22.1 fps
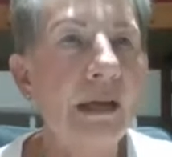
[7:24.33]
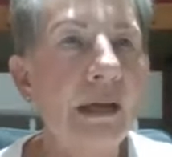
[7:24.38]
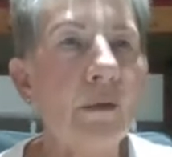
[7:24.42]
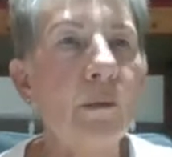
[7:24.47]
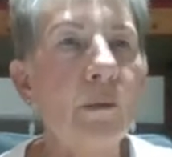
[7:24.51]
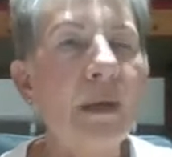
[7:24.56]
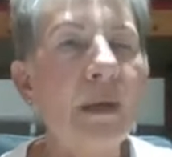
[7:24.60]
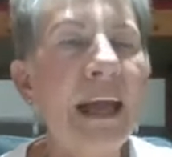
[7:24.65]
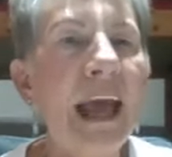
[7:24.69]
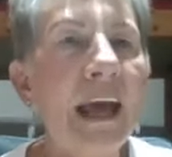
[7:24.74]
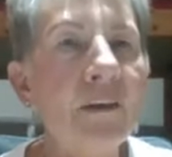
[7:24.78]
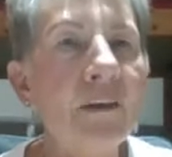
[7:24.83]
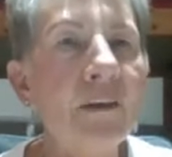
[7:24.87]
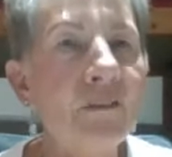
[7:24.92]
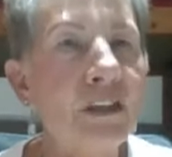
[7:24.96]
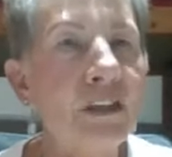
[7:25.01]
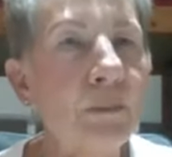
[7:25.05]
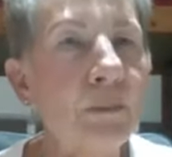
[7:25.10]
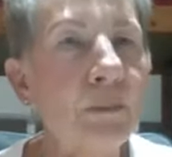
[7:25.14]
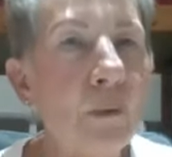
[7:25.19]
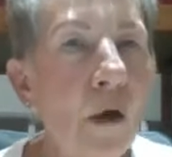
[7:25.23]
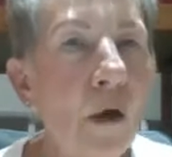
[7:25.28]
We have
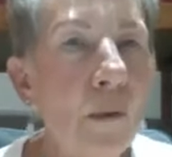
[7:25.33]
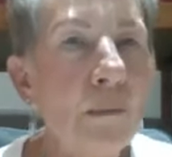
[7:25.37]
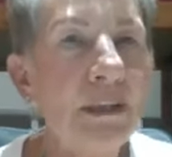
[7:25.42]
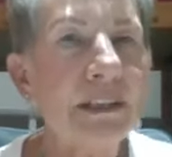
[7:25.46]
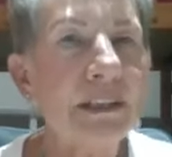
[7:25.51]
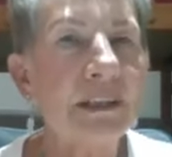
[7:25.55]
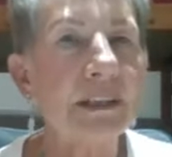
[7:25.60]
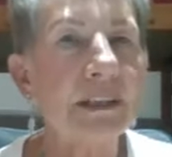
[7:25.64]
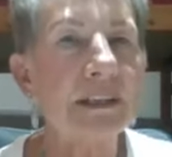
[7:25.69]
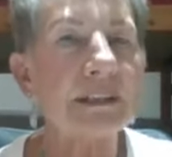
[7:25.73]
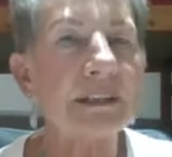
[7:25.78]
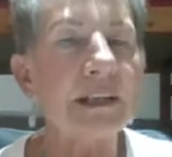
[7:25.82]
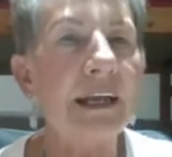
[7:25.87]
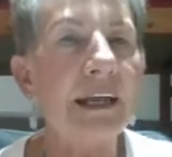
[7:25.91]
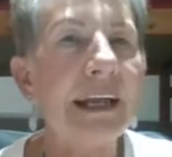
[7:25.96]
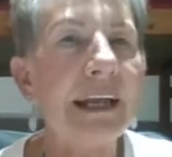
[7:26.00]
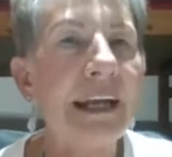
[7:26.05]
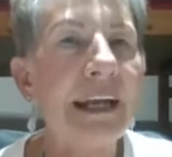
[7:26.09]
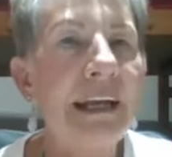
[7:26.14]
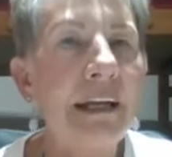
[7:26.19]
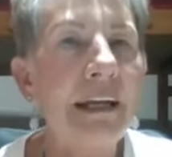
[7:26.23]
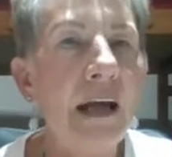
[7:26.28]
His promises
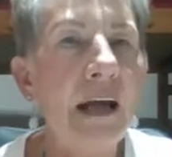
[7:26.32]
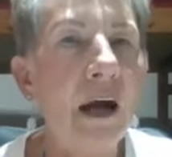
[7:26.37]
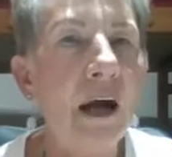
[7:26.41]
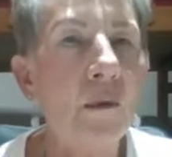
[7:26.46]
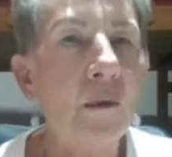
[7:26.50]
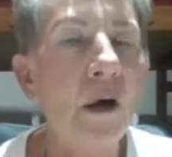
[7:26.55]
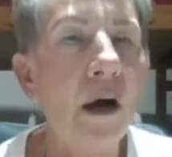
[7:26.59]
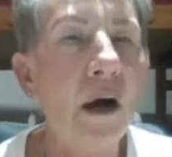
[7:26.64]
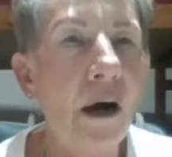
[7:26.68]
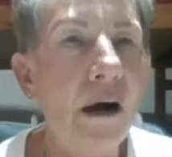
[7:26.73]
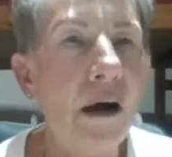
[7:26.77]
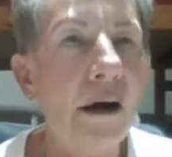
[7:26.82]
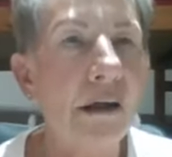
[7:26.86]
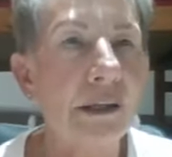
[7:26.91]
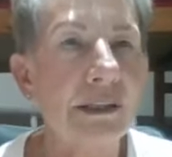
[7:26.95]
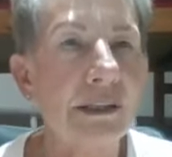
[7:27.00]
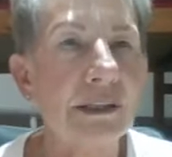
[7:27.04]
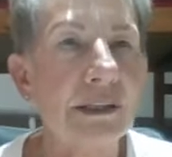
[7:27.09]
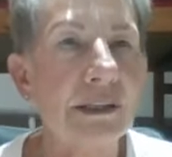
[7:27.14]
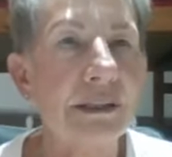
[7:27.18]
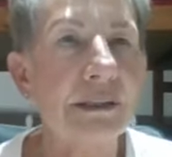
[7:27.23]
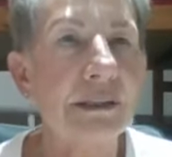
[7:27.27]
in our
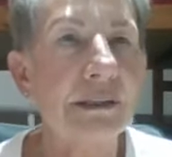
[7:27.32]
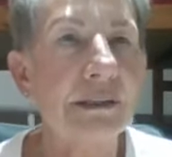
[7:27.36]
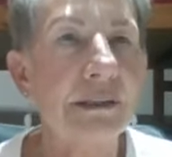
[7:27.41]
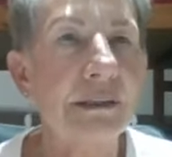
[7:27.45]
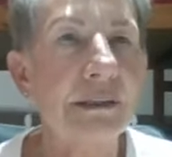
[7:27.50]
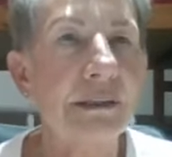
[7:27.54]
hearts,